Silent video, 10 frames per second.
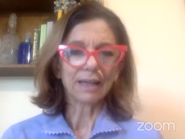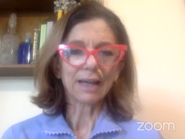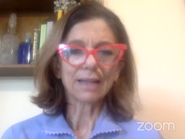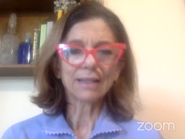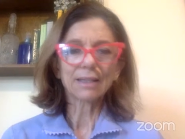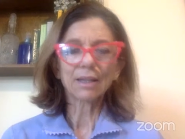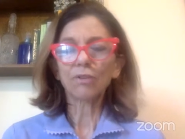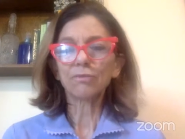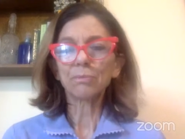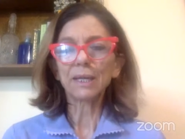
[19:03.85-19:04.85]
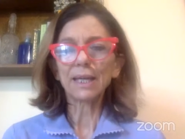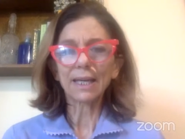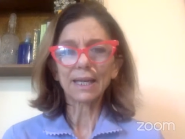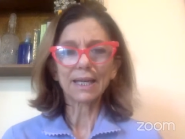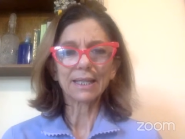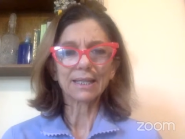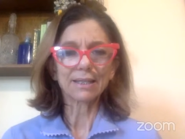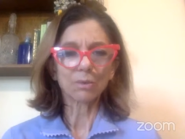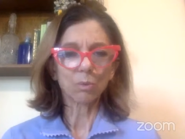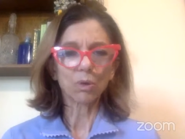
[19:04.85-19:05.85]
Cats love being in
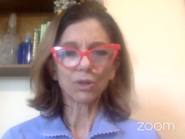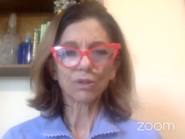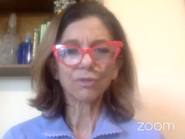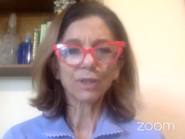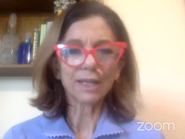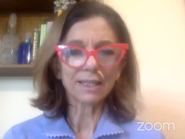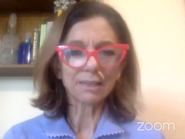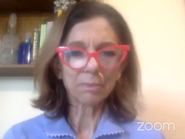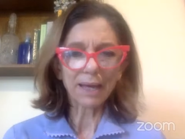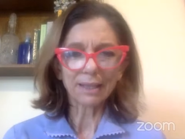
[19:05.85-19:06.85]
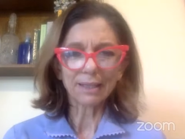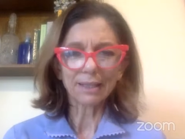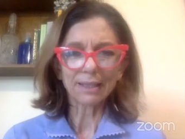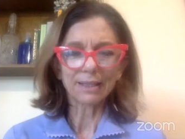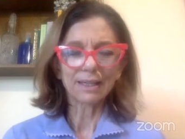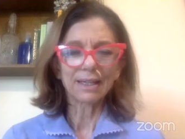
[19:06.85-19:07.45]
this wonderful expanded